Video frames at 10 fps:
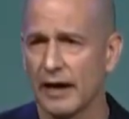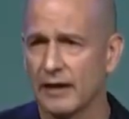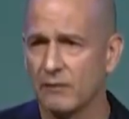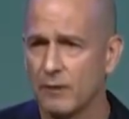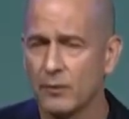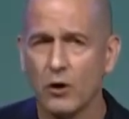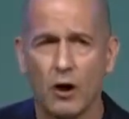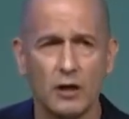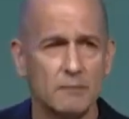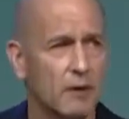And I remember
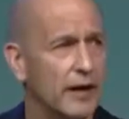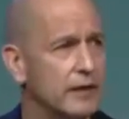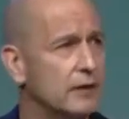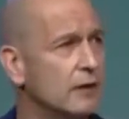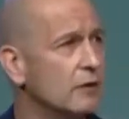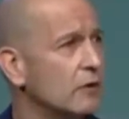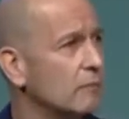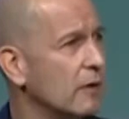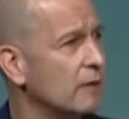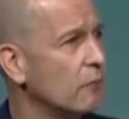calling Mike on a
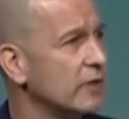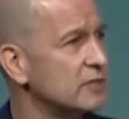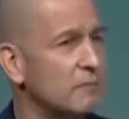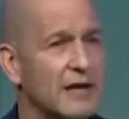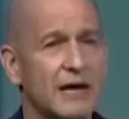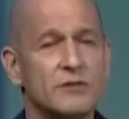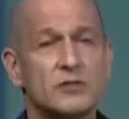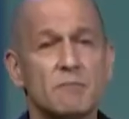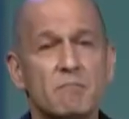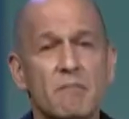Monday morning and said, Mike, I have a
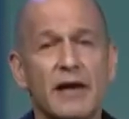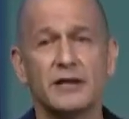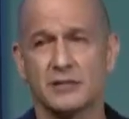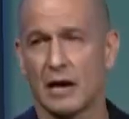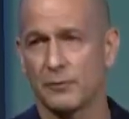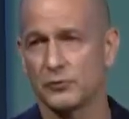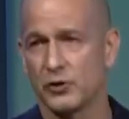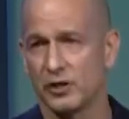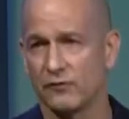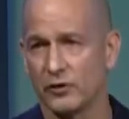tremendous
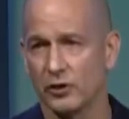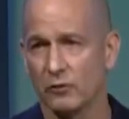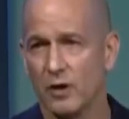opportunity for you.